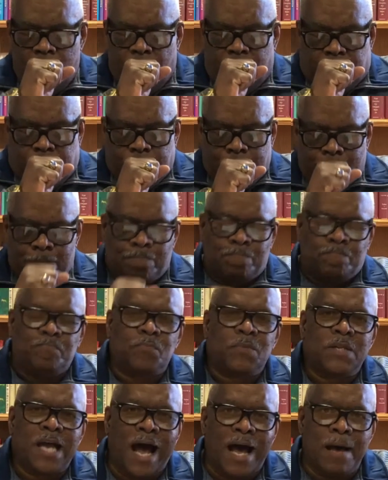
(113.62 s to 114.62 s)
I'm a
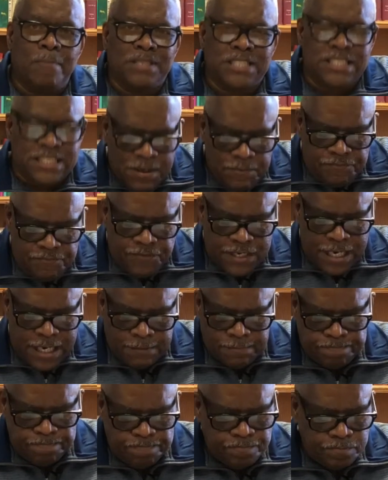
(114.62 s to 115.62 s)
symphony.
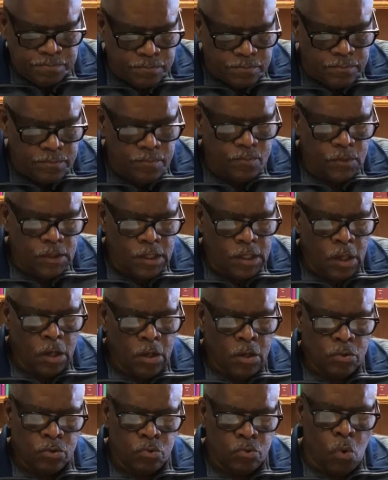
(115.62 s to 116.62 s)
Through all
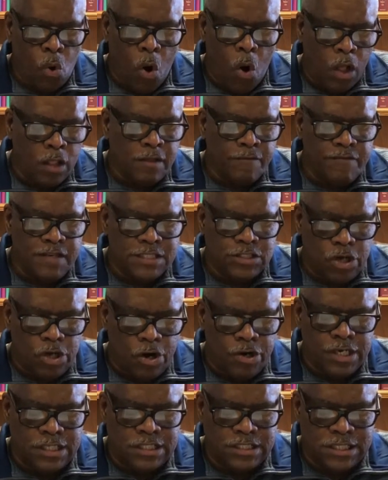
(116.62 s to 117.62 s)
of eternity,
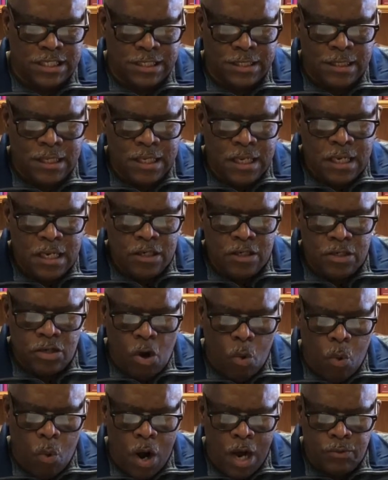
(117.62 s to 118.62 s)
no one will
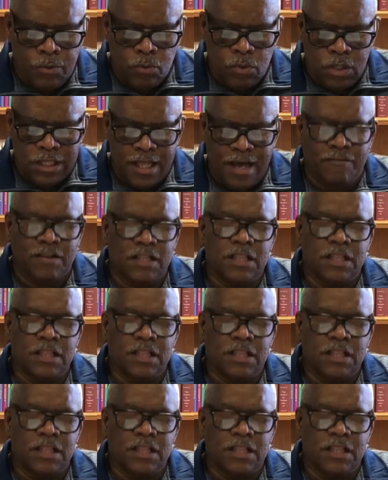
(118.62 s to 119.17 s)
ever look,